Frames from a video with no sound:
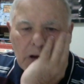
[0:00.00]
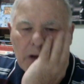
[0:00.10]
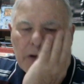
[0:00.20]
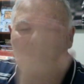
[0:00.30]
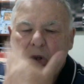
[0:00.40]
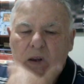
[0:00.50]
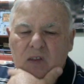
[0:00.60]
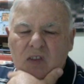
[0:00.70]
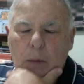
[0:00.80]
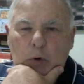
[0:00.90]
So
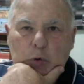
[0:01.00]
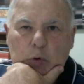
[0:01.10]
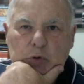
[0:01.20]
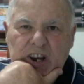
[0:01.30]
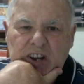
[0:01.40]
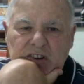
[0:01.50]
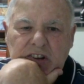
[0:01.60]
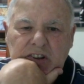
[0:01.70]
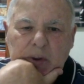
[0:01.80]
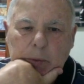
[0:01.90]
examine all checks and
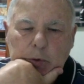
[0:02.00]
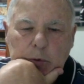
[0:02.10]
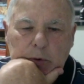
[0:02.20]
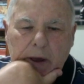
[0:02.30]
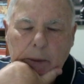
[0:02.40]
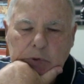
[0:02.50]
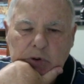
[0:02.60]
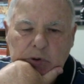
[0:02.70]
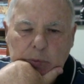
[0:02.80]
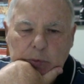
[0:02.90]
examine all
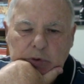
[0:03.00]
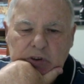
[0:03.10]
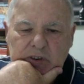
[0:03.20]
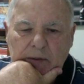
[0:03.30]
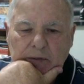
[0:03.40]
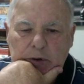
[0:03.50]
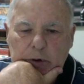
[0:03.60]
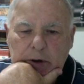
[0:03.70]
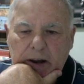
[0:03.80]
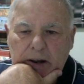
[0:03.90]
captures. We'll just have a look
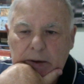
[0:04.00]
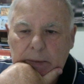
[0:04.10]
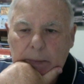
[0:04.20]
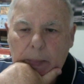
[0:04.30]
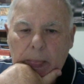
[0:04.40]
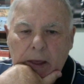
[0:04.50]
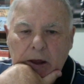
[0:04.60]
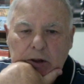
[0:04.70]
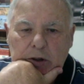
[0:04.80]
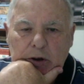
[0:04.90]
at it.
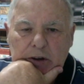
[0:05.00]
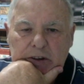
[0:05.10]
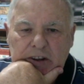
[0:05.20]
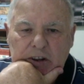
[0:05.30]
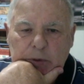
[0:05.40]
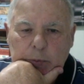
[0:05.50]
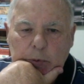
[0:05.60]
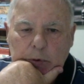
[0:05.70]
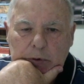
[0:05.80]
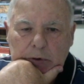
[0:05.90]
Knight takes
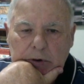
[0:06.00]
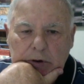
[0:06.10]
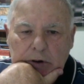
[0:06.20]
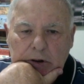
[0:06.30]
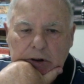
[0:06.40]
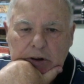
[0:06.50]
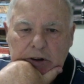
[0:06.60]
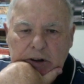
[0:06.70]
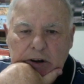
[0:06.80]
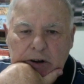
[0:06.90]
pawn.
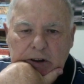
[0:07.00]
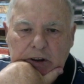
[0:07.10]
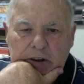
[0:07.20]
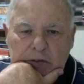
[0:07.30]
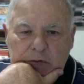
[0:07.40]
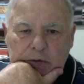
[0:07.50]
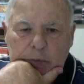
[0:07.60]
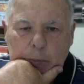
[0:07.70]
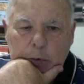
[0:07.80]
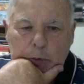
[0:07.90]
Now, if the
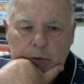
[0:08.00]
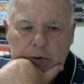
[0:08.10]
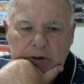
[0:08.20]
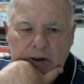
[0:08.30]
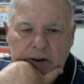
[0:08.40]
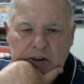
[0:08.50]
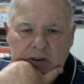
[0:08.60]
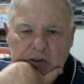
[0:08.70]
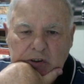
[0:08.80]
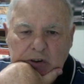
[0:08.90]
pawn takes
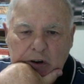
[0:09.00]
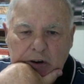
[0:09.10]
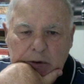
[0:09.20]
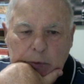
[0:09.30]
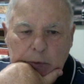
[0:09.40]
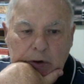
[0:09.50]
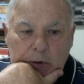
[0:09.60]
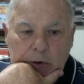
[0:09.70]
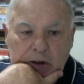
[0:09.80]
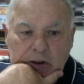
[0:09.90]
the knight, well,
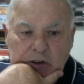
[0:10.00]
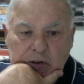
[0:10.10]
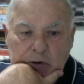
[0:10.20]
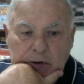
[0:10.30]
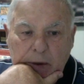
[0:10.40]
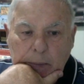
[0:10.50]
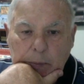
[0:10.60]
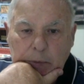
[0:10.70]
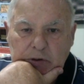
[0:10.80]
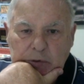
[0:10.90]
you can still trap the
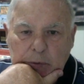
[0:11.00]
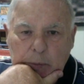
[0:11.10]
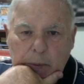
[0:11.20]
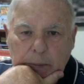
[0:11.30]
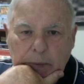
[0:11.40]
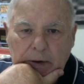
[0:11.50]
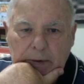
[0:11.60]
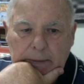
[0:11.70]
bishop, remember.